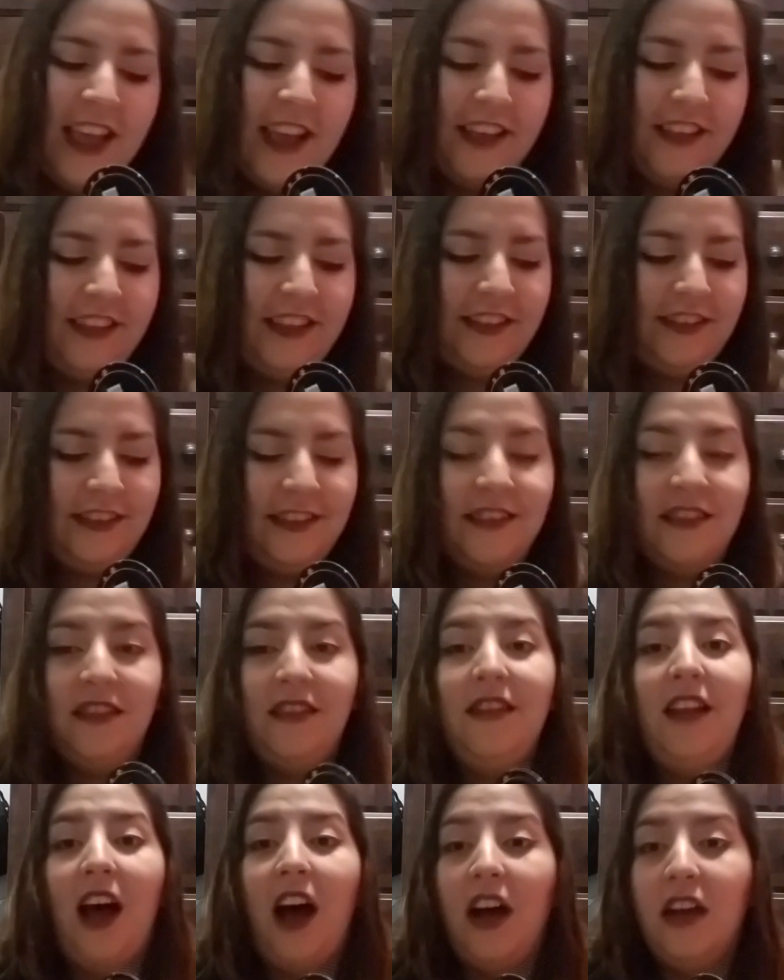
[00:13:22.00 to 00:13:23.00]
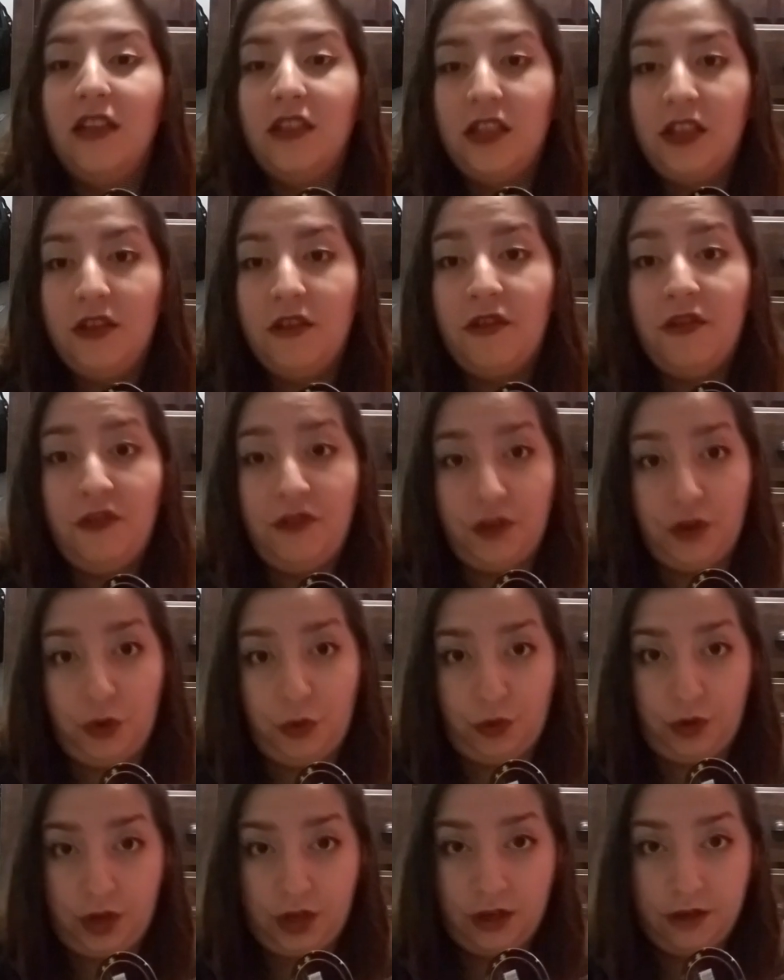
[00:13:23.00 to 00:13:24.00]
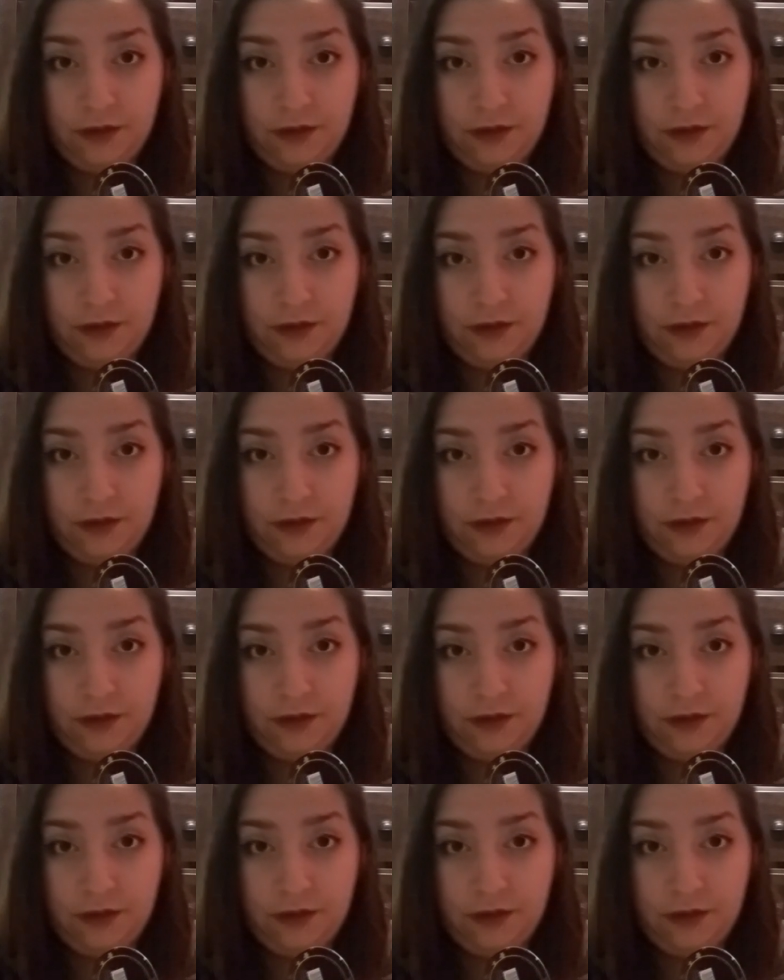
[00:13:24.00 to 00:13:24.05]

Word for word: This is not food.